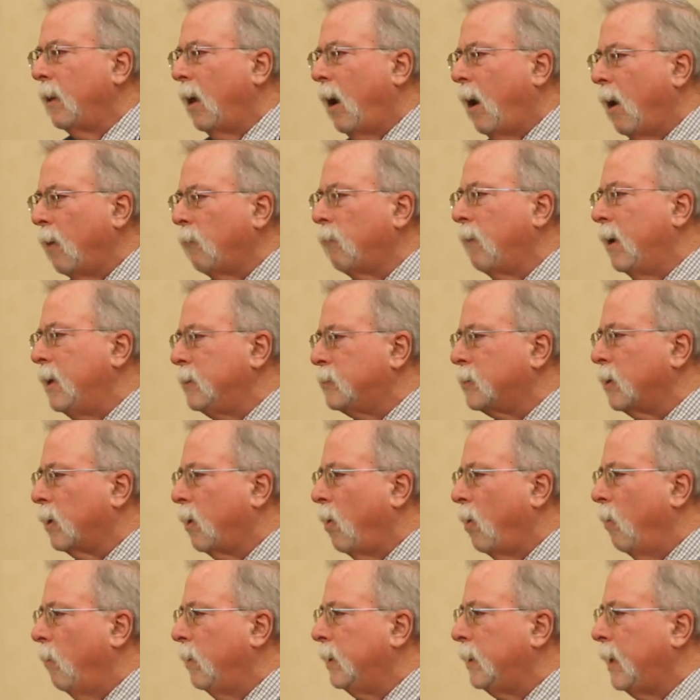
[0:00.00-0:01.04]
our rates are
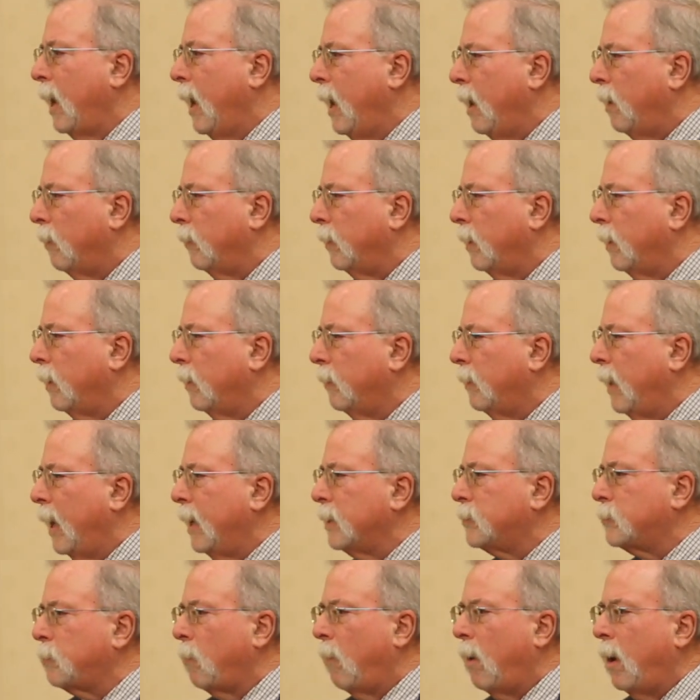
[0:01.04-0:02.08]
going down.
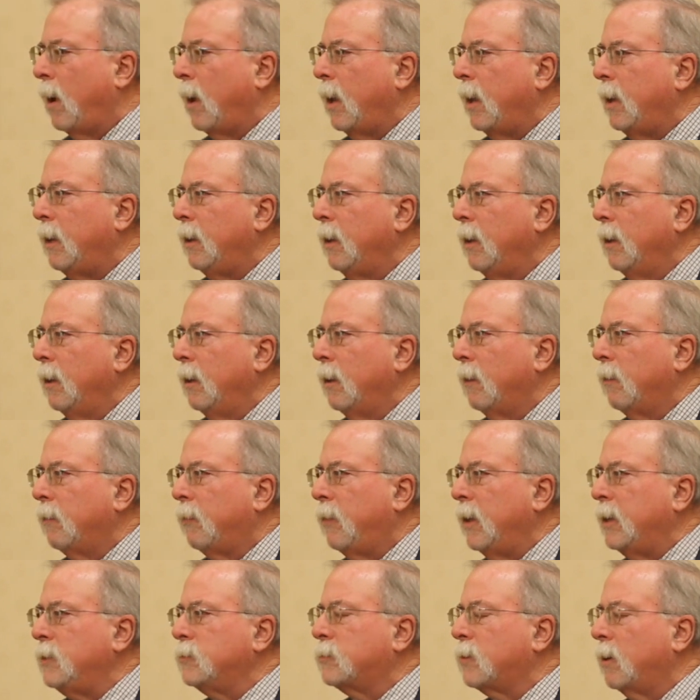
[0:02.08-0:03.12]
That's why
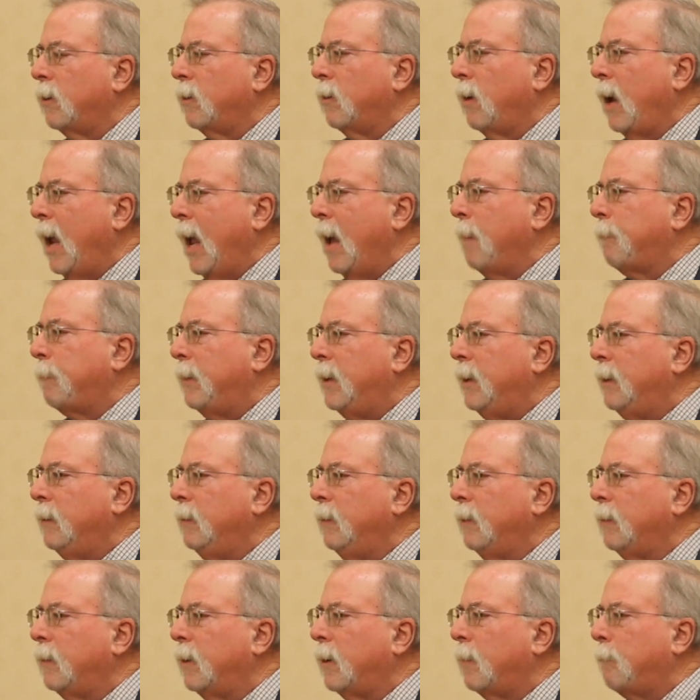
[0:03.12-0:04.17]
things are
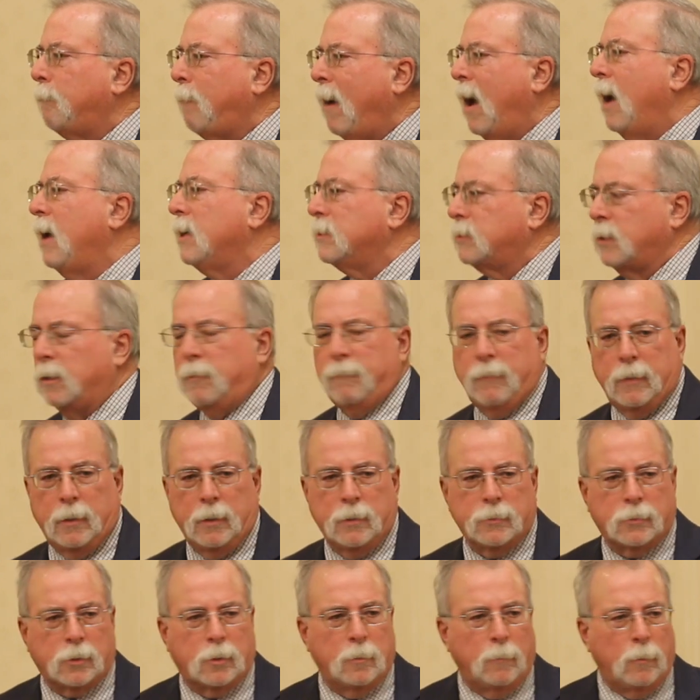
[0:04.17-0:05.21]
happening that are positive in
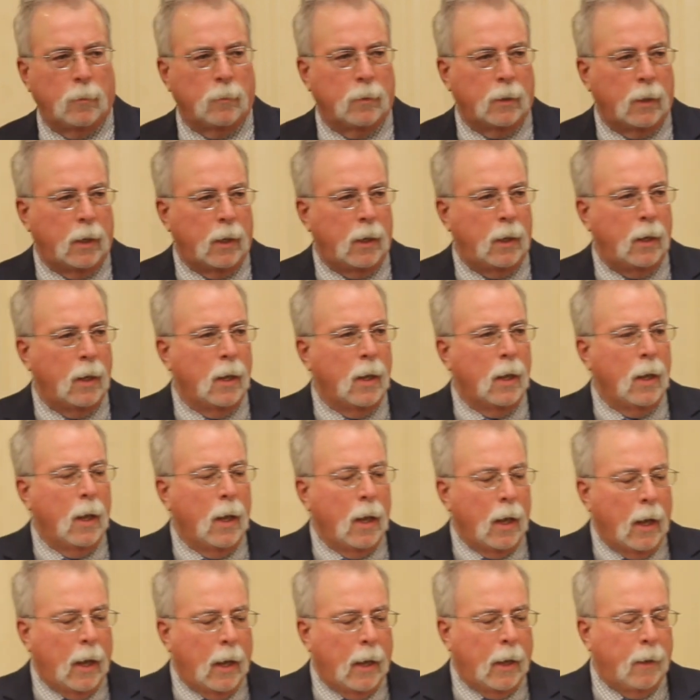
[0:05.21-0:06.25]
this community.
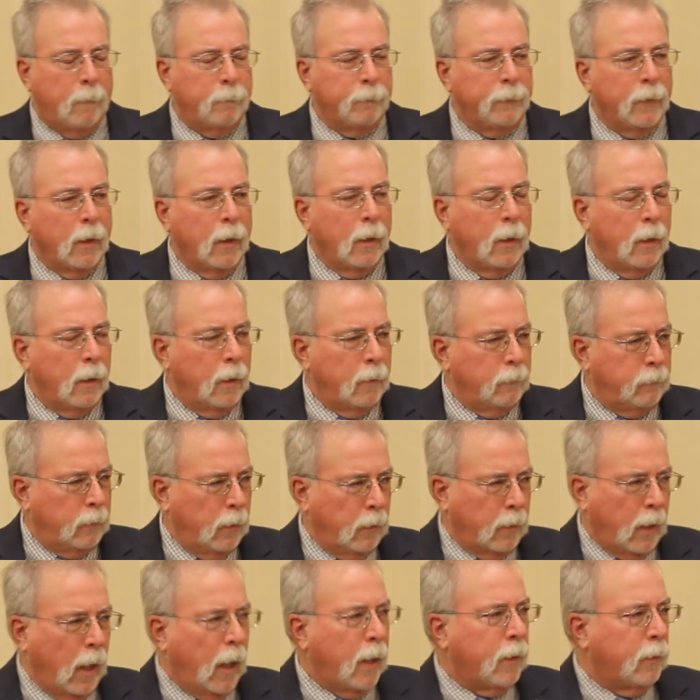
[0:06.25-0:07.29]
You
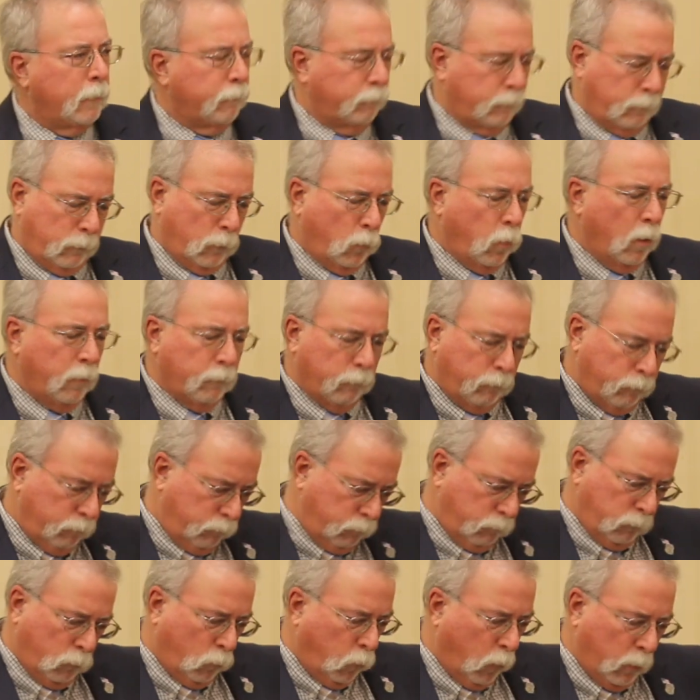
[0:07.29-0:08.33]
got to
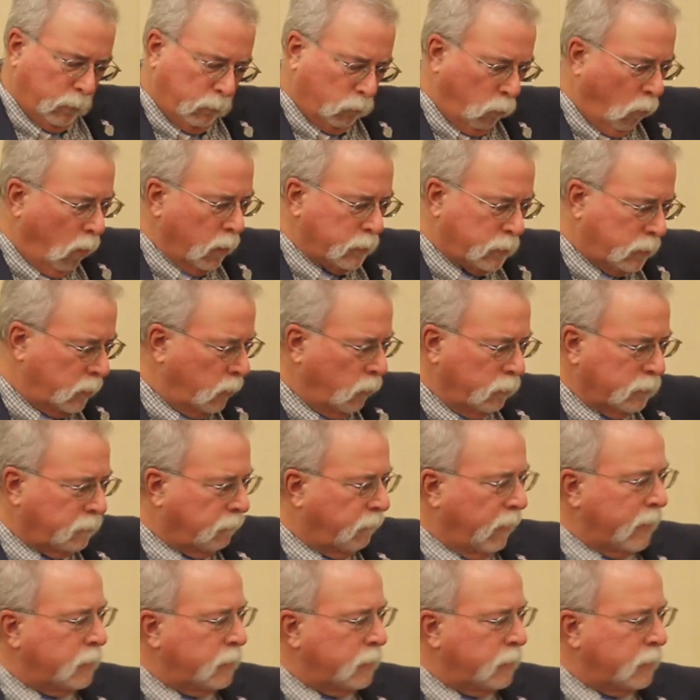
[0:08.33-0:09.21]
quit watching those